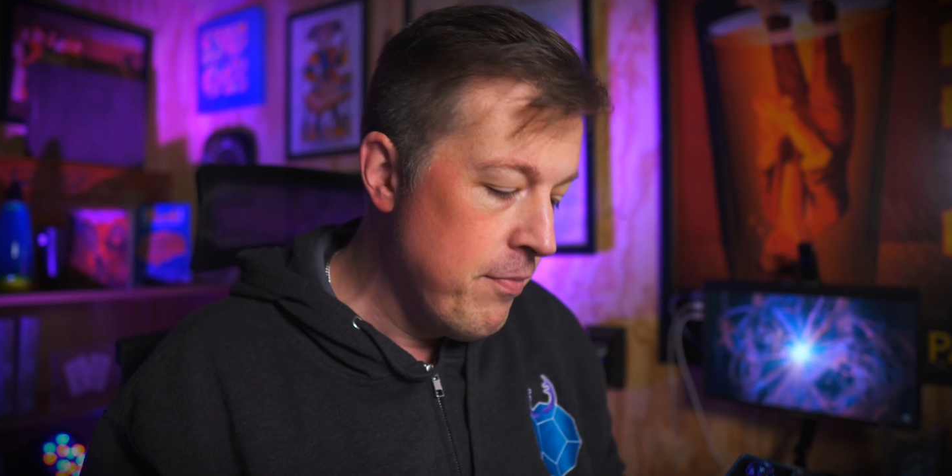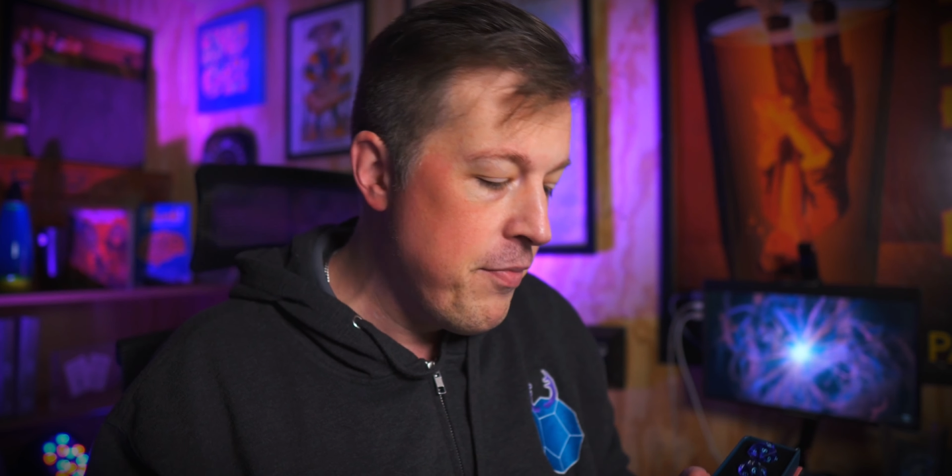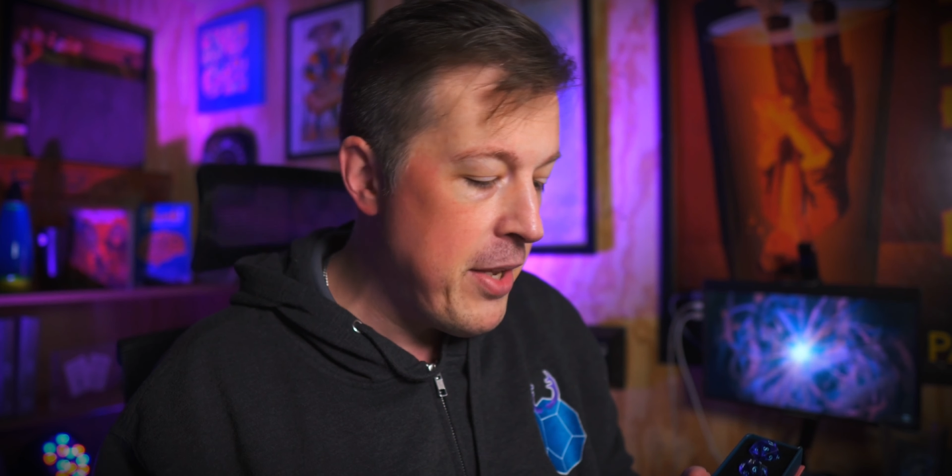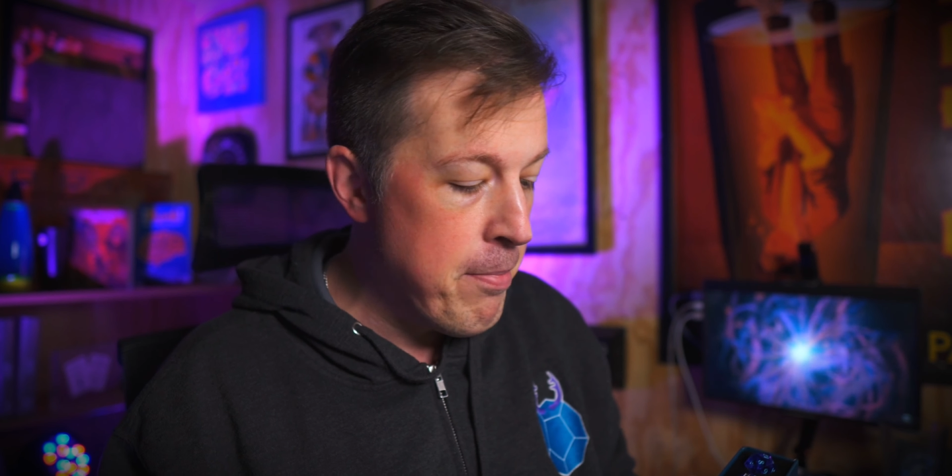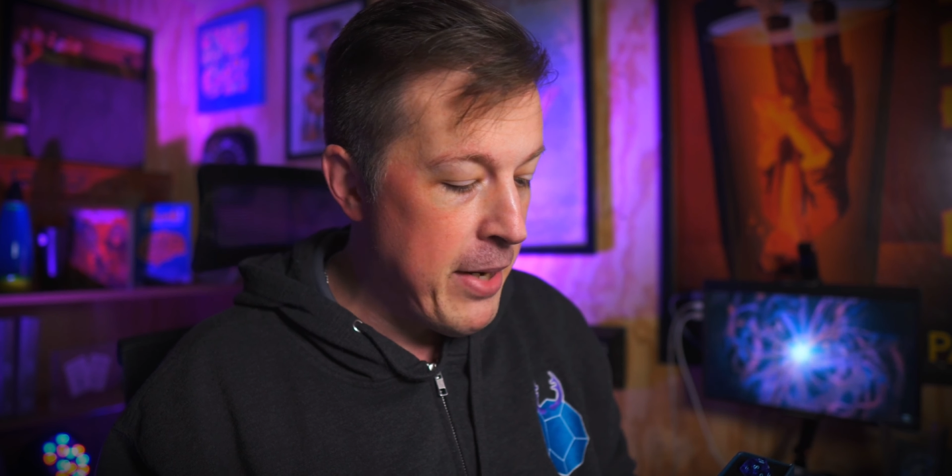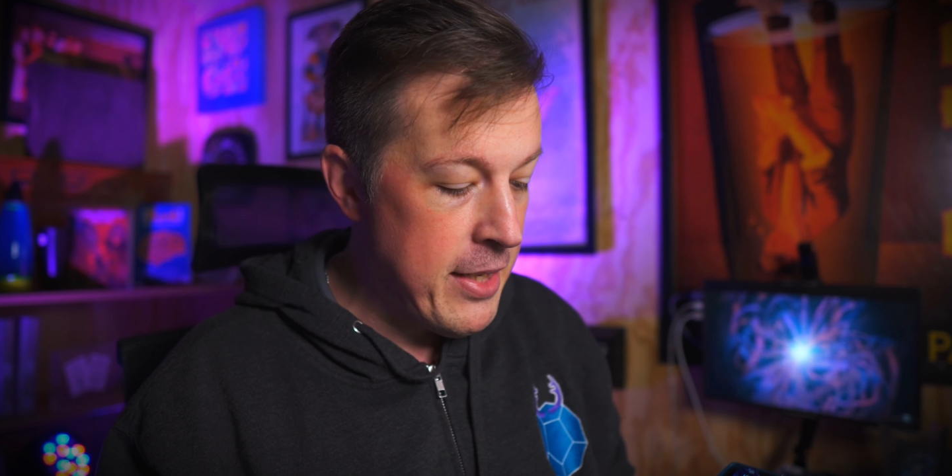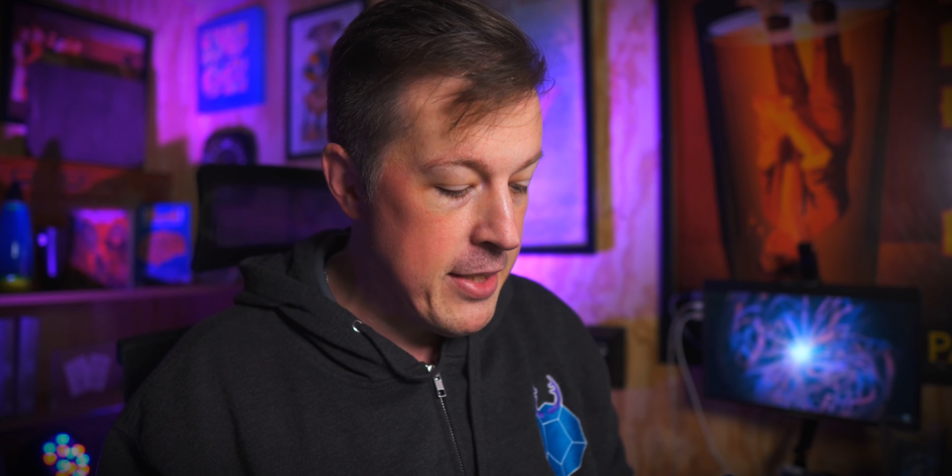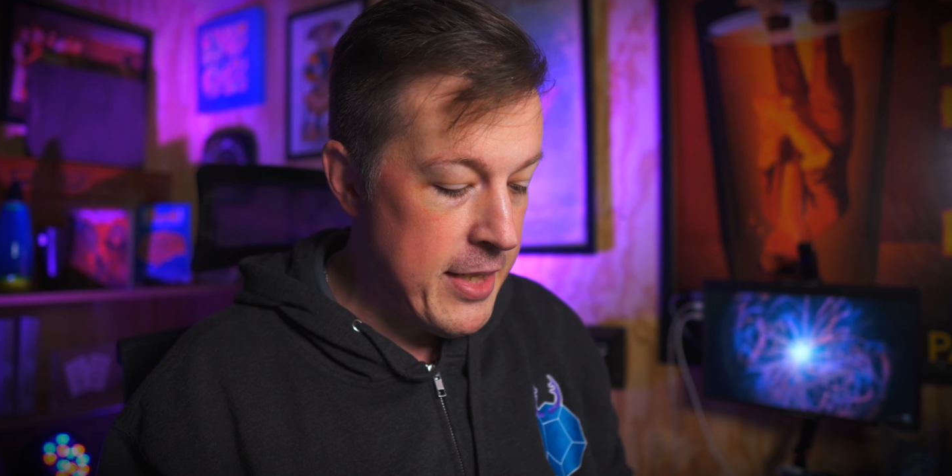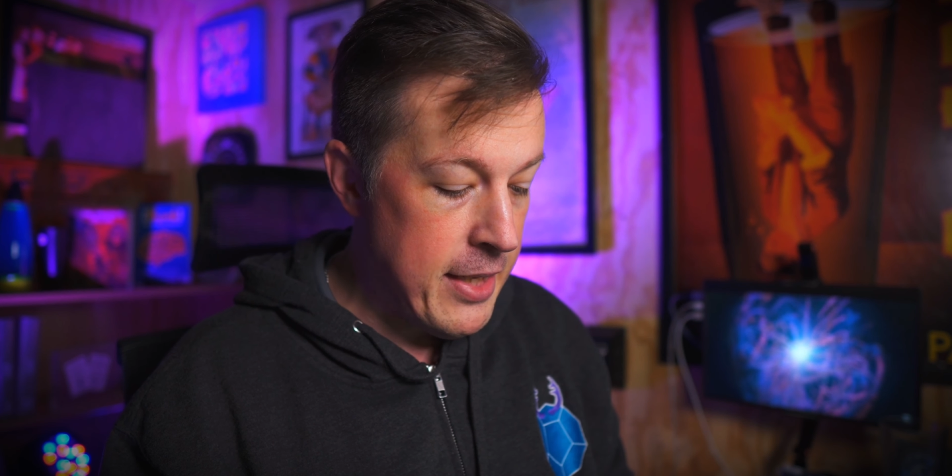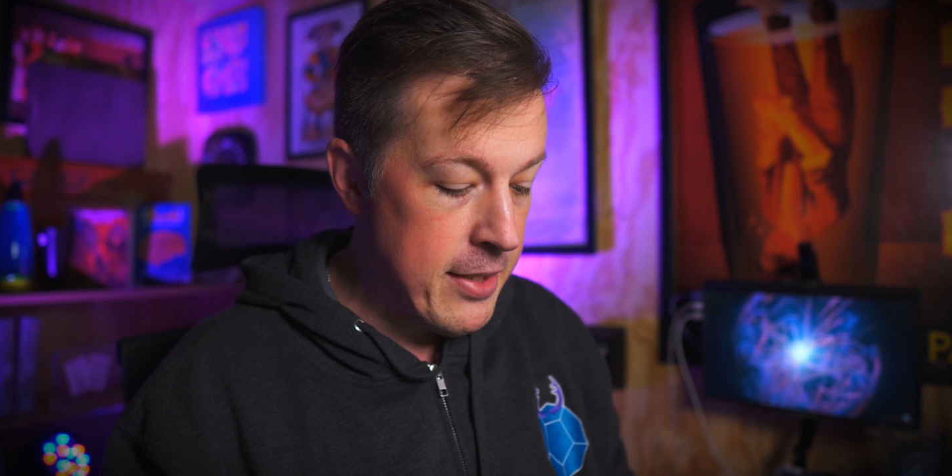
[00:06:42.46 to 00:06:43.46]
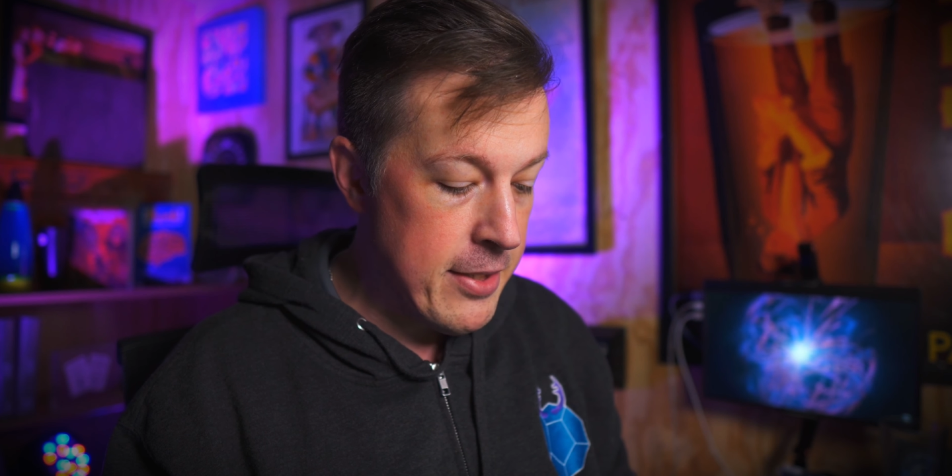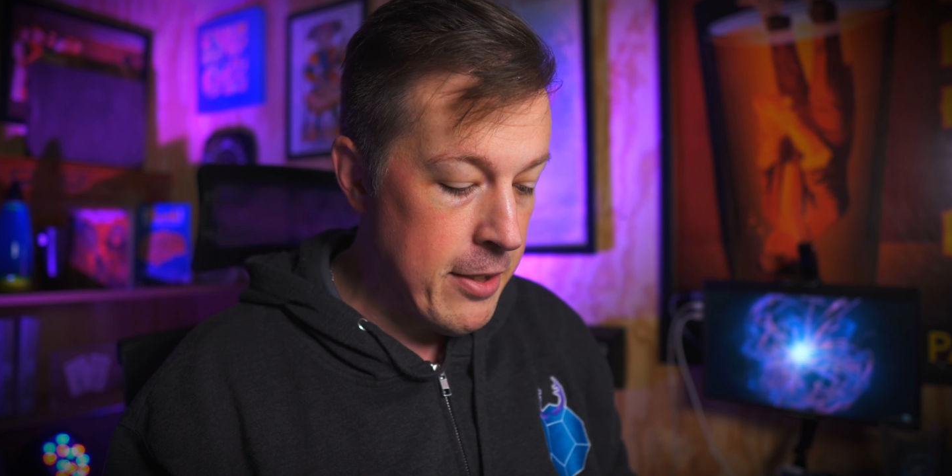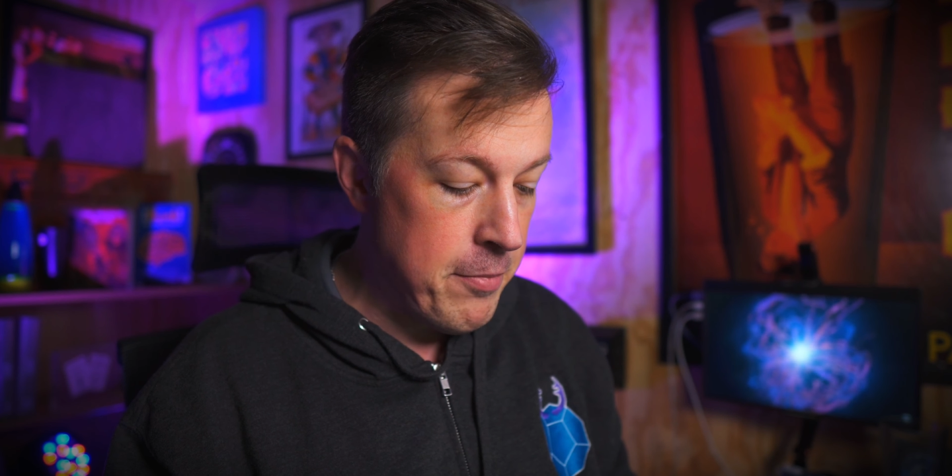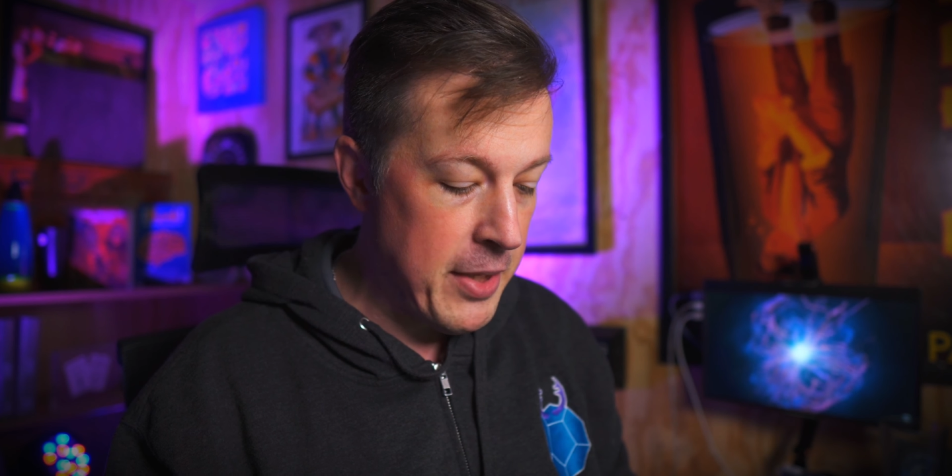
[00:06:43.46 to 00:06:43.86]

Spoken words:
it might take some